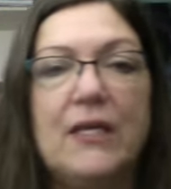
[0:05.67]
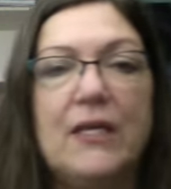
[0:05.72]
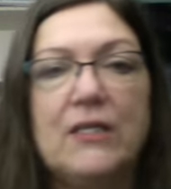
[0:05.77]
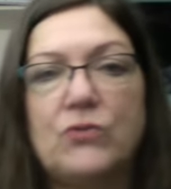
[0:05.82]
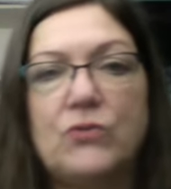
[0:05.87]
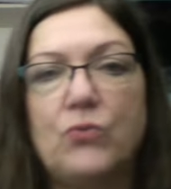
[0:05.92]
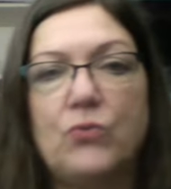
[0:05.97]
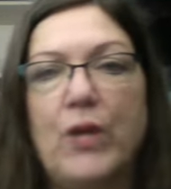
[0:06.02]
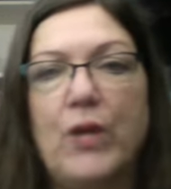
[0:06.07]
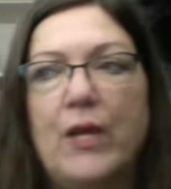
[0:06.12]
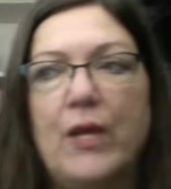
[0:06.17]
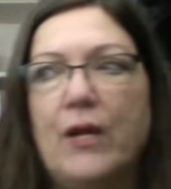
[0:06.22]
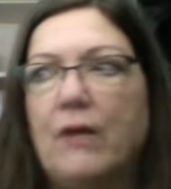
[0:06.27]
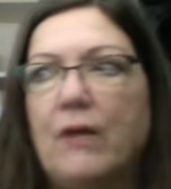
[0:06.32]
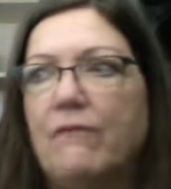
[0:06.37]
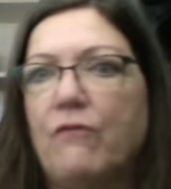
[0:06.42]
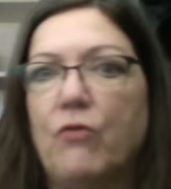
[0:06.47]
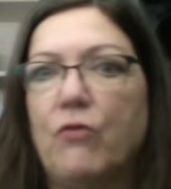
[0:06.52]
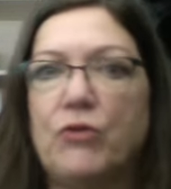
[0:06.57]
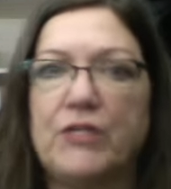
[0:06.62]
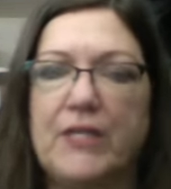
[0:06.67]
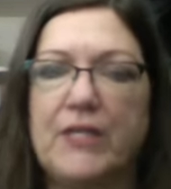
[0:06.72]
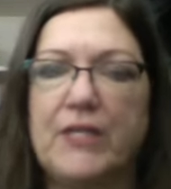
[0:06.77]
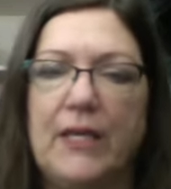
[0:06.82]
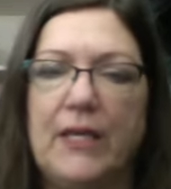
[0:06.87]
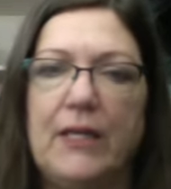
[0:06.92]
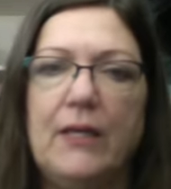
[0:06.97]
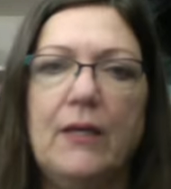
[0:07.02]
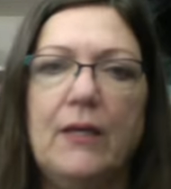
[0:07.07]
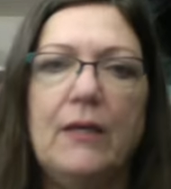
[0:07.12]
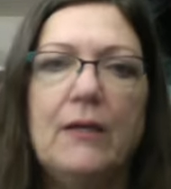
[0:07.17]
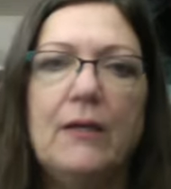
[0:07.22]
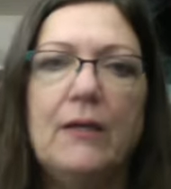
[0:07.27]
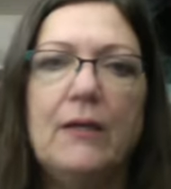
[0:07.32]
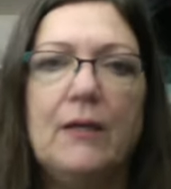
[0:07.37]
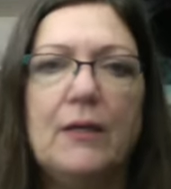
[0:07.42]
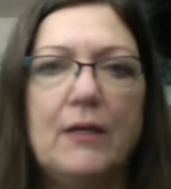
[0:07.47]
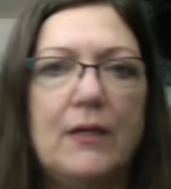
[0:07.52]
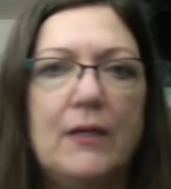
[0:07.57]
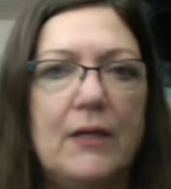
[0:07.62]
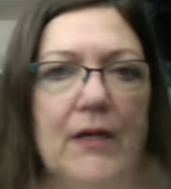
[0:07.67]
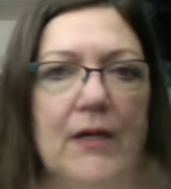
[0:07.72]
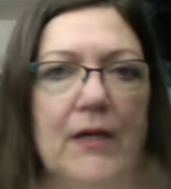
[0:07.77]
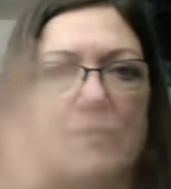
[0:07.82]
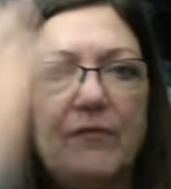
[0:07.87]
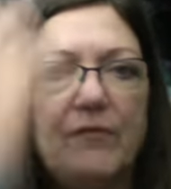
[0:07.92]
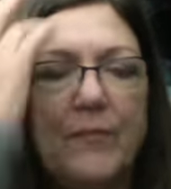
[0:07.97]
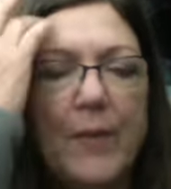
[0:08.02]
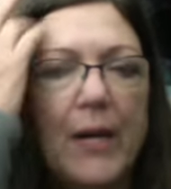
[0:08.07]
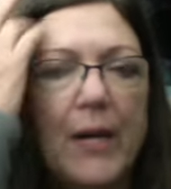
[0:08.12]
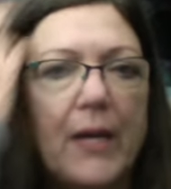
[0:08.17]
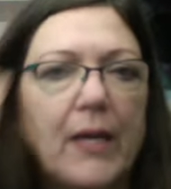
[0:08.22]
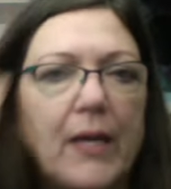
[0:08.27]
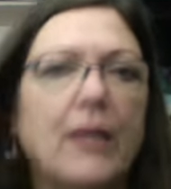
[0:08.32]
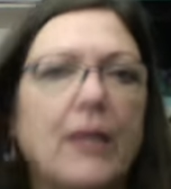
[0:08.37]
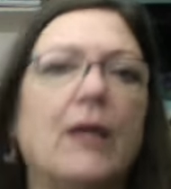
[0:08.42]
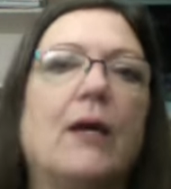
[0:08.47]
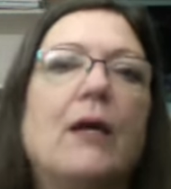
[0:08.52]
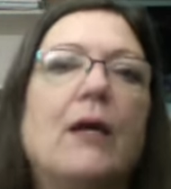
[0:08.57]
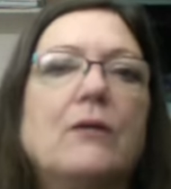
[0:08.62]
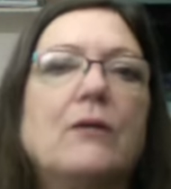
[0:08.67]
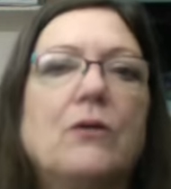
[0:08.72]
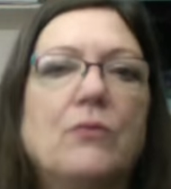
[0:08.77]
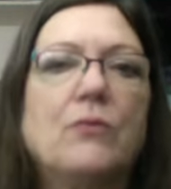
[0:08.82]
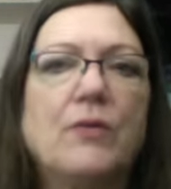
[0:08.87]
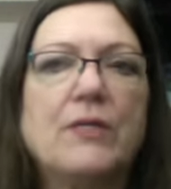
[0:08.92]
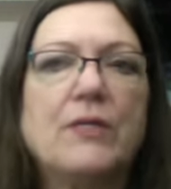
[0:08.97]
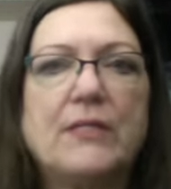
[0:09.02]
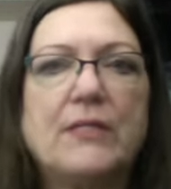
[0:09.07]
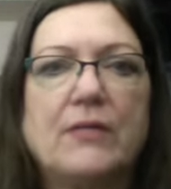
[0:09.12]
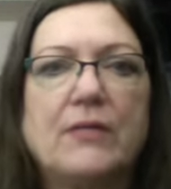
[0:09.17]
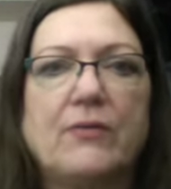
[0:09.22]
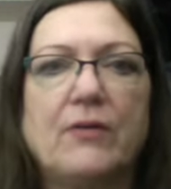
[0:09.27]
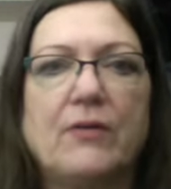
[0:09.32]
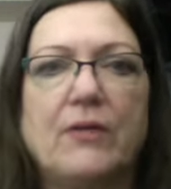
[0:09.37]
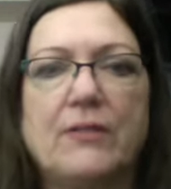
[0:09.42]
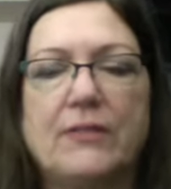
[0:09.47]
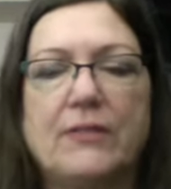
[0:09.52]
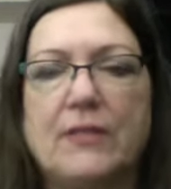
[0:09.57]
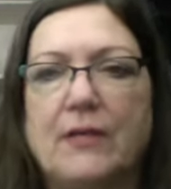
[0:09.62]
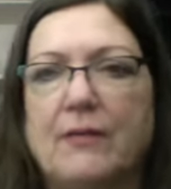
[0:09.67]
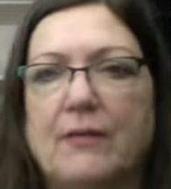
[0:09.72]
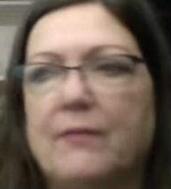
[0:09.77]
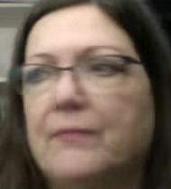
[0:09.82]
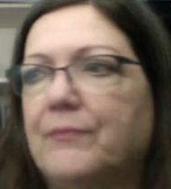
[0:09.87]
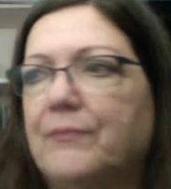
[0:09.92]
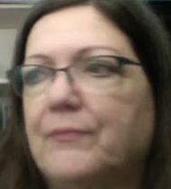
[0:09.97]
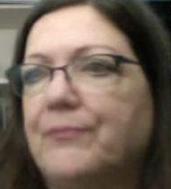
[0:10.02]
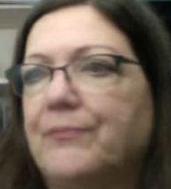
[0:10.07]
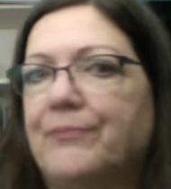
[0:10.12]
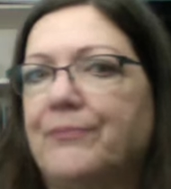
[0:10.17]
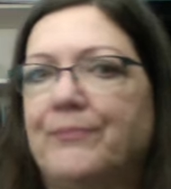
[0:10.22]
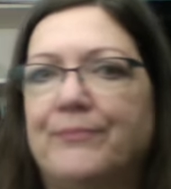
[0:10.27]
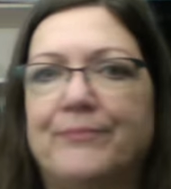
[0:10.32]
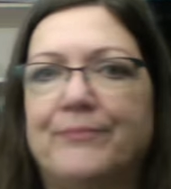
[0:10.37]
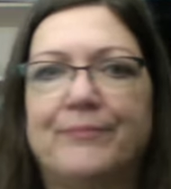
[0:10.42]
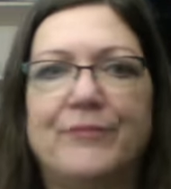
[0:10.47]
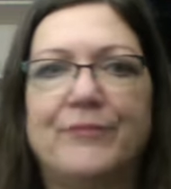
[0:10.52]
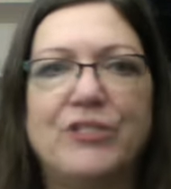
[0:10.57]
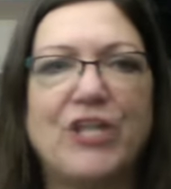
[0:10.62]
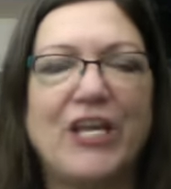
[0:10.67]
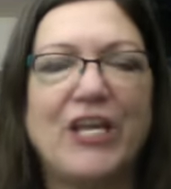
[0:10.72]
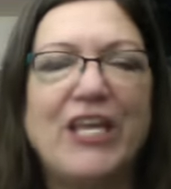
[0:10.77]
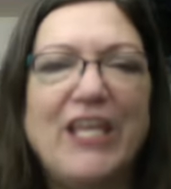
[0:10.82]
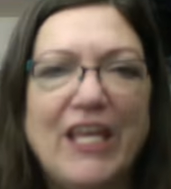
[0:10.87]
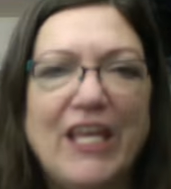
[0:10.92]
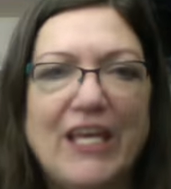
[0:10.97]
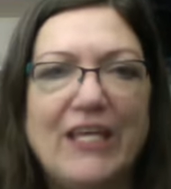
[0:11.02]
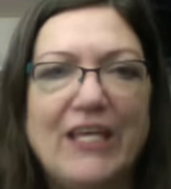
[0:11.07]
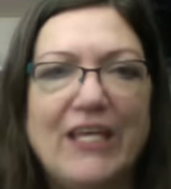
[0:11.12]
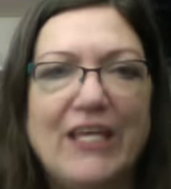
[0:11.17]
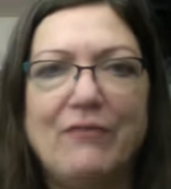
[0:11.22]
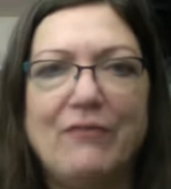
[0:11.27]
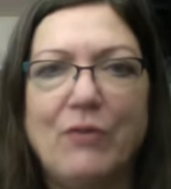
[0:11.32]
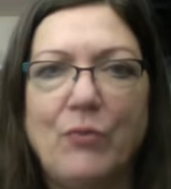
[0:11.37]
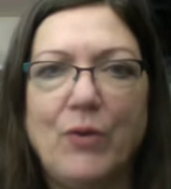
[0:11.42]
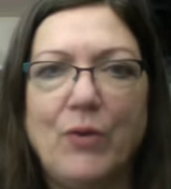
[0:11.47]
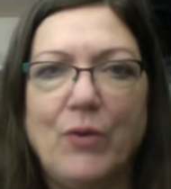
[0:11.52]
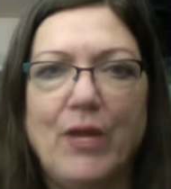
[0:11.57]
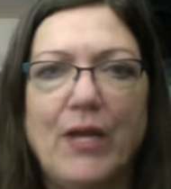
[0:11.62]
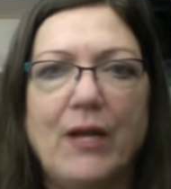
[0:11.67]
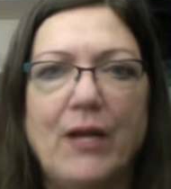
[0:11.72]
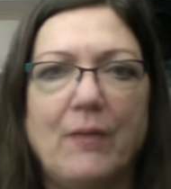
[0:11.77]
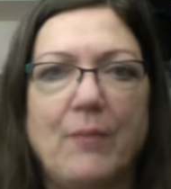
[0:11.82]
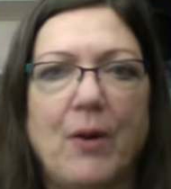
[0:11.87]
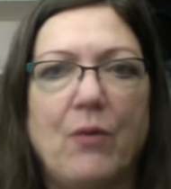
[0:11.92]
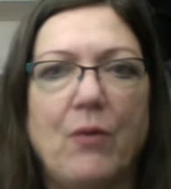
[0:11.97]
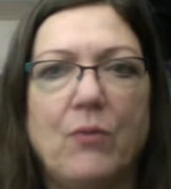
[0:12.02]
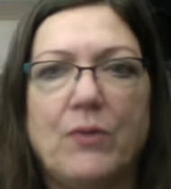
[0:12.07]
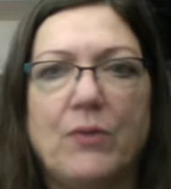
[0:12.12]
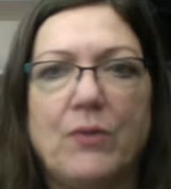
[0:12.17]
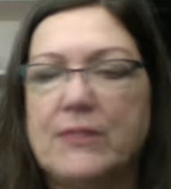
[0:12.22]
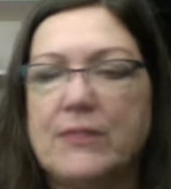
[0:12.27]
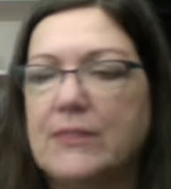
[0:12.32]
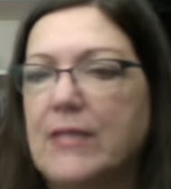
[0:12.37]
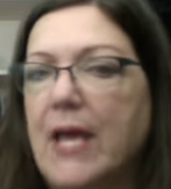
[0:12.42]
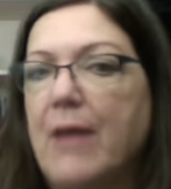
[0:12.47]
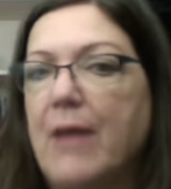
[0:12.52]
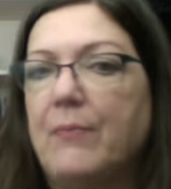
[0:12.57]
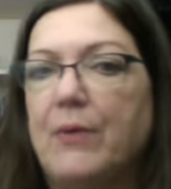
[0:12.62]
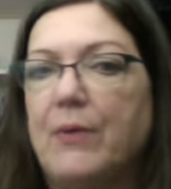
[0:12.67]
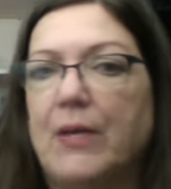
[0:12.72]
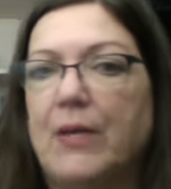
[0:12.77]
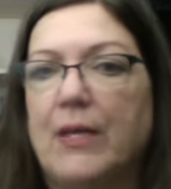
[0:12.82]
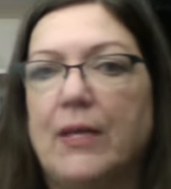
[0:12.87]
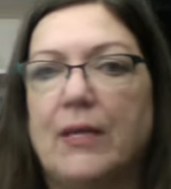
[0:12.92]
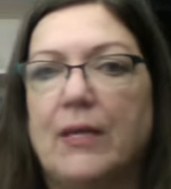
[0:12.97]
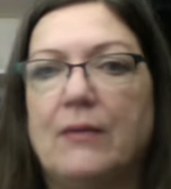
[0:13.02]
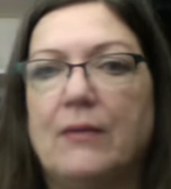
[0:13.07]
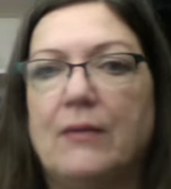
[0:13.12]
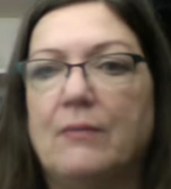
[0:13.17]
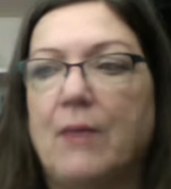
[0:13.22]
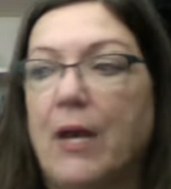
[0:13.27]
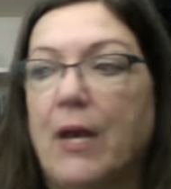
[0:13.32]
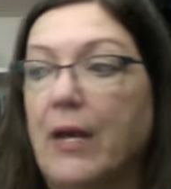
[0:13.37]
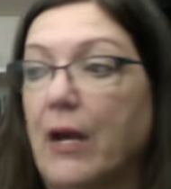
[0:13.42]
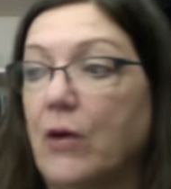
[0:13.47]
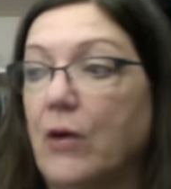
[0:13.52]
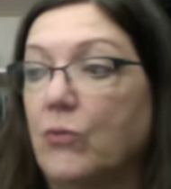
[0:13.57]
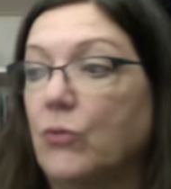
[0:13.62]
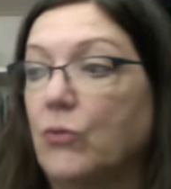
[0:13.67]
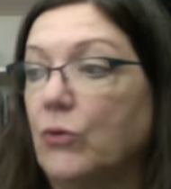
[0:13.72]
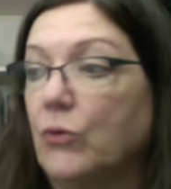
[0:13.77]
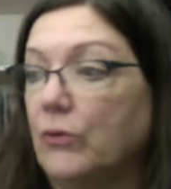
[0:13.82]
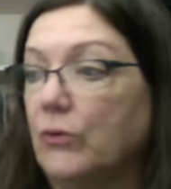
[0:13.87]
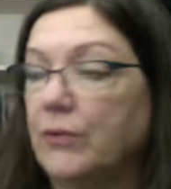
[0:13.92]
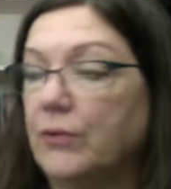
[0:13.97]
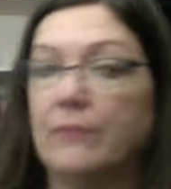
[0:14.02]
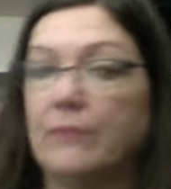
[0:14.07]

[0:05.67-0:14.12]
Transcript: It's week 14 of my ongoing series of checking in every week about what's happening in my art world.